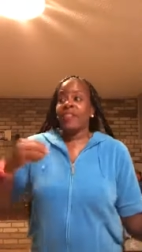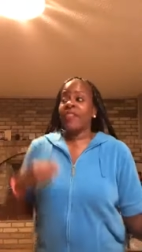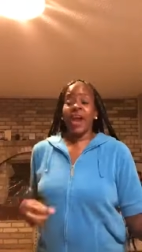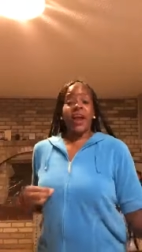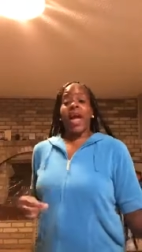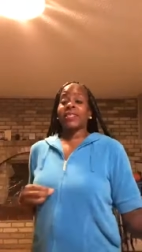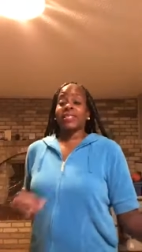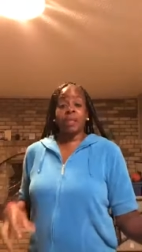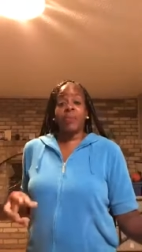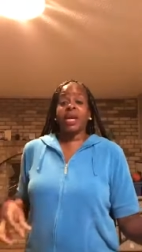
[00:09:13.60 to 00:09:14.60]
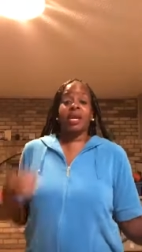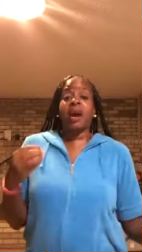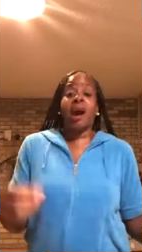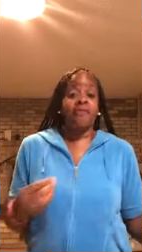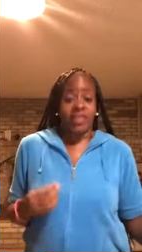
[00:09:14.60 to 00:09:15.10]
there has to be a
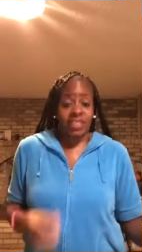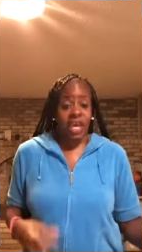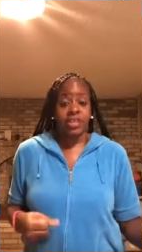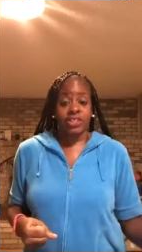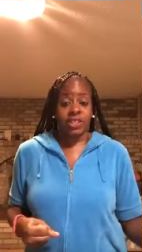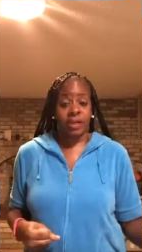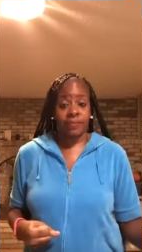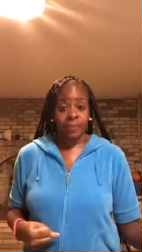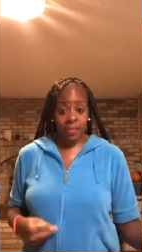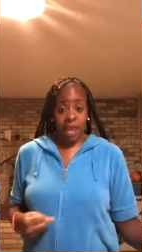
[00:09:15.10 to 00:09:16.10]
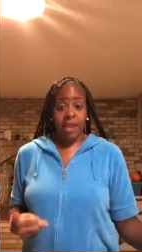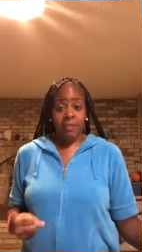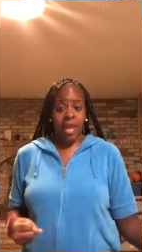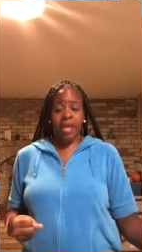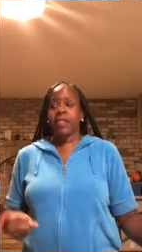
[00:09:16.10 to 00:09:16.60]
conversation,
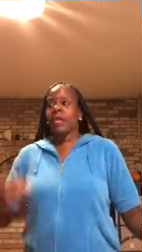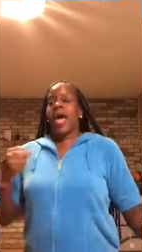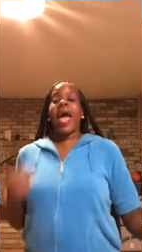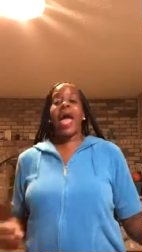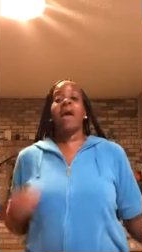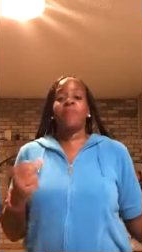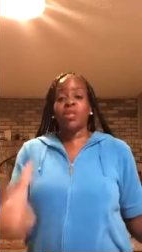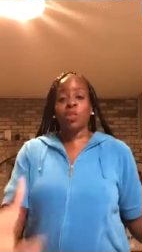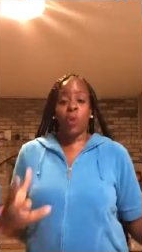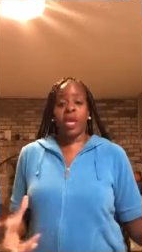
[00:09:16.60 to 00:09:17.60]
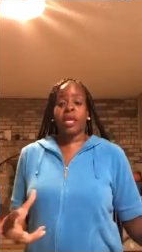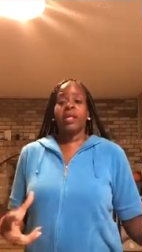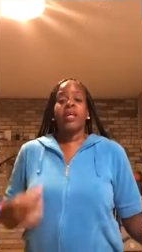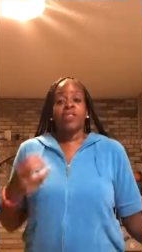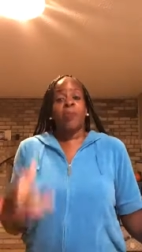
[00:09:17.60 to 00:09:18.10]
amen, had
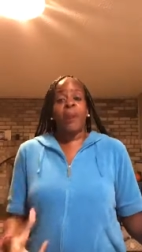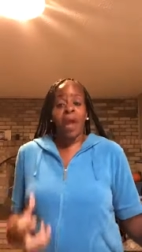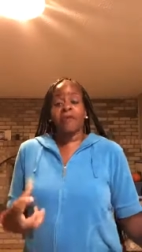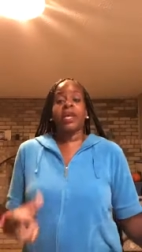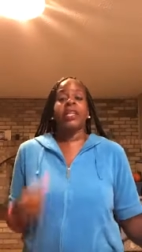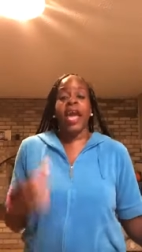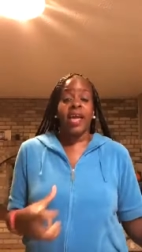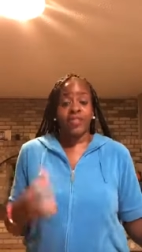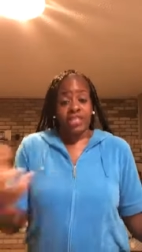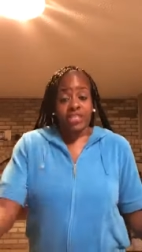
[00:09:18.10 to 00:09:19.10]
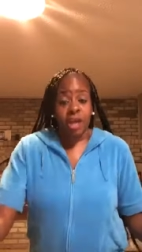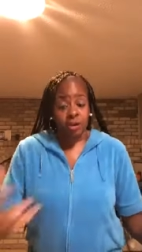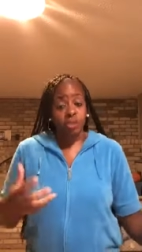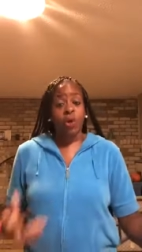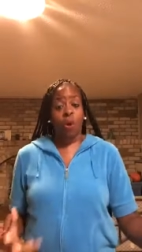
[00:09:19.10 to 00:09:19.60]
between the parent and the son
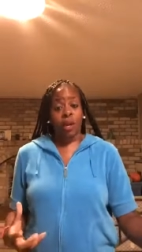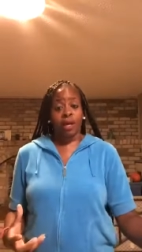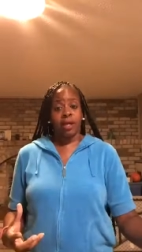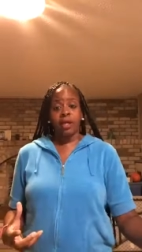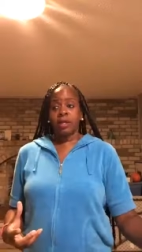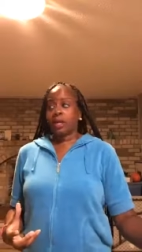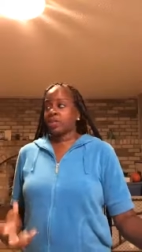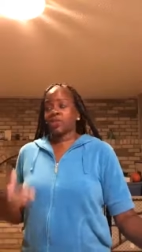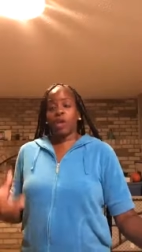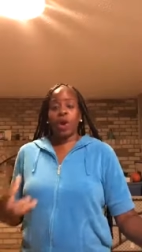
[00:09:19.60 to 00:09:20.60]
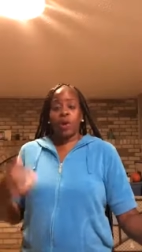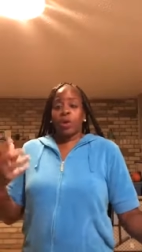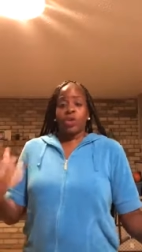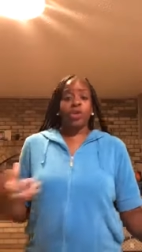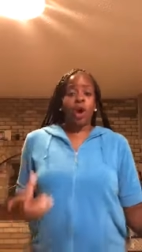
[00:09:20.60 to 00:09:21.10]
or daughter. And so,
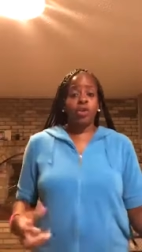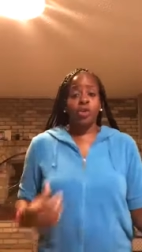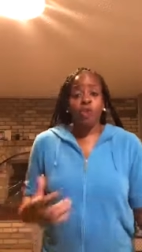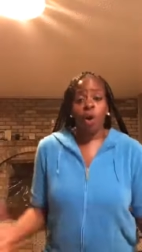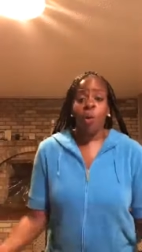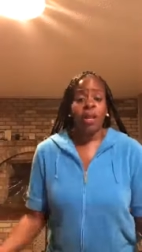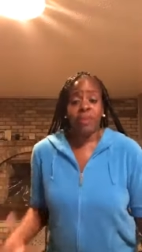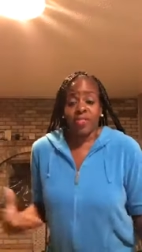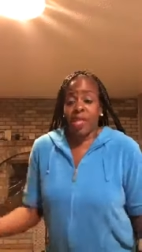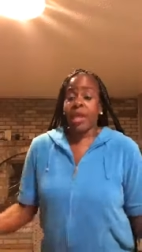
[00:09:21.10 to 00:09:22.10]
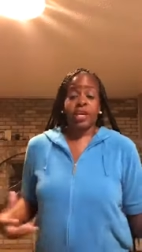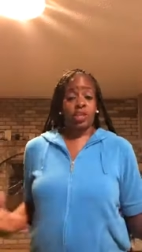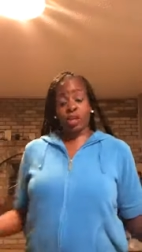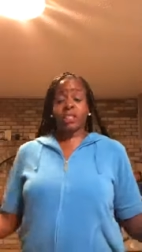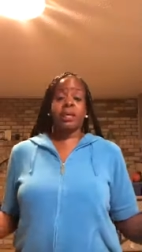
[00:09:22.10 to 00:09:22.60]
you know, you don't want to be thinking
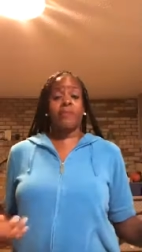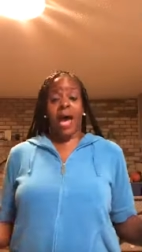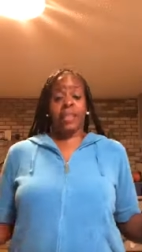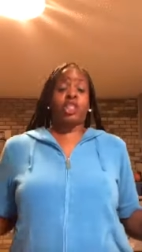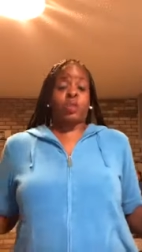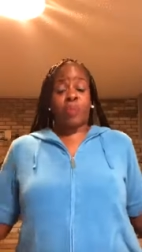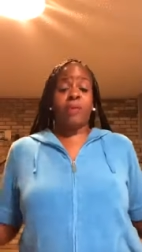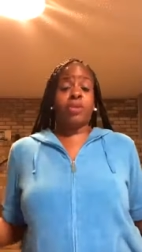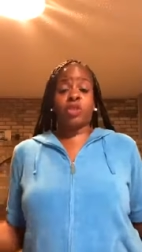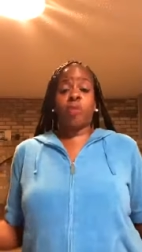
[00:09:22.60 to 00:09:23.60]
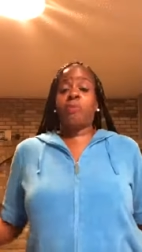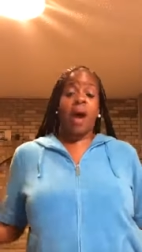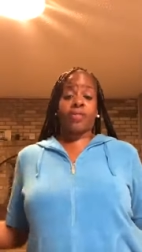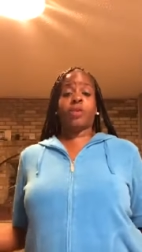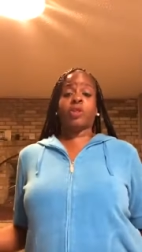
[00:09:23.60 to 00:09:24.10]
you're somebody's spiritual
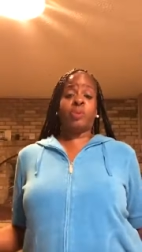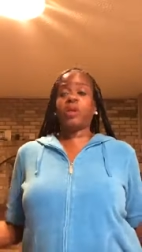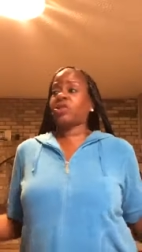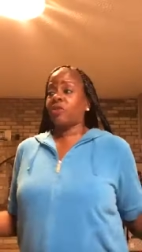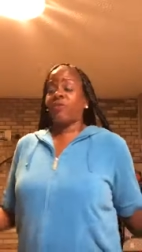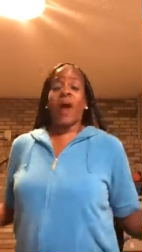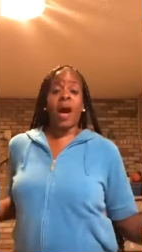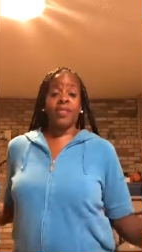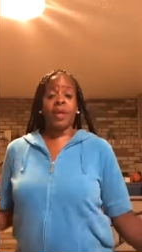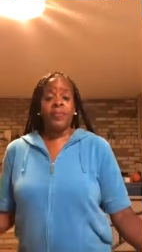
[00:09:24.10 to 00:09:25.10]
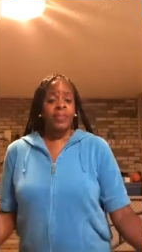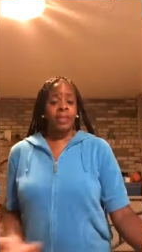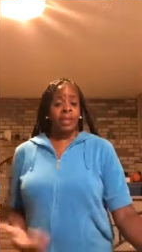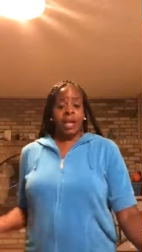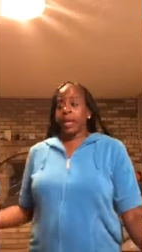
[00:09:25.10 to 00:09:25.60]
mother or spiritual father,
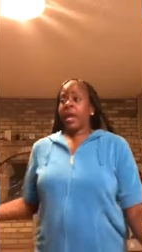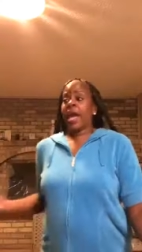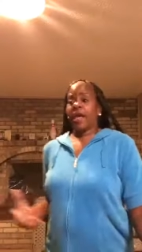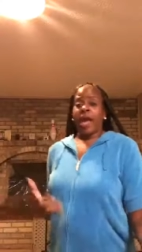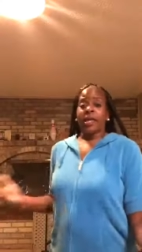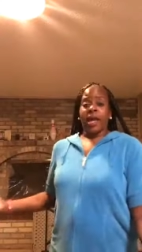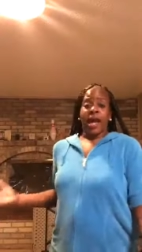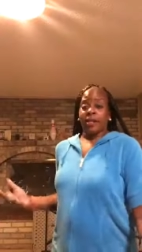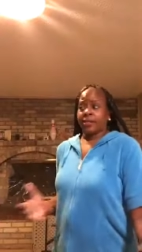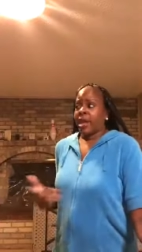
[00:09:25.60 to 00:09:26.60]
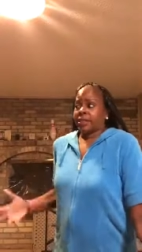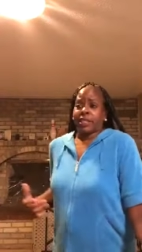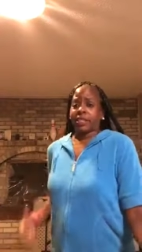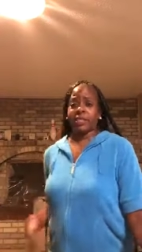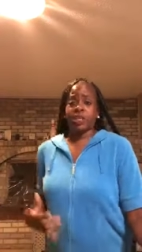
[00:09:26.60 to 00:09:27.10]
and, and, and, and they
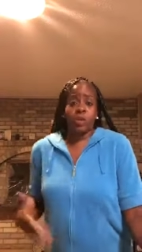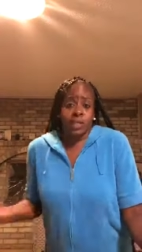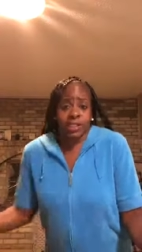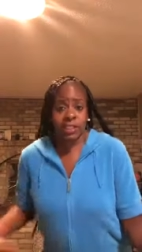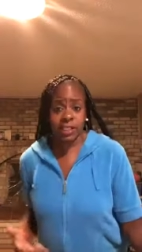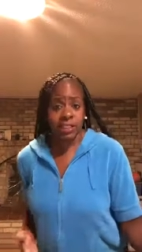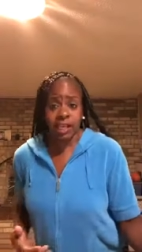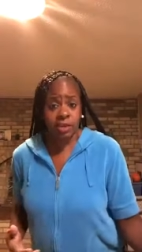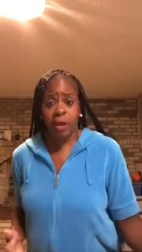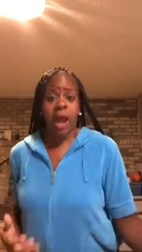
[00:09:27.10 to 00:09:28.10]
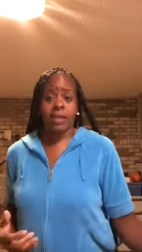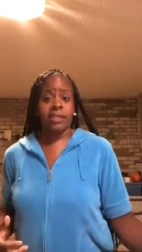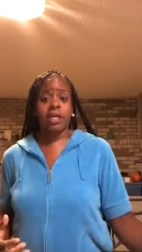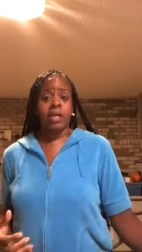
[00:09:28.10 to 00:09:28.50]
just see you as a sister in Christ.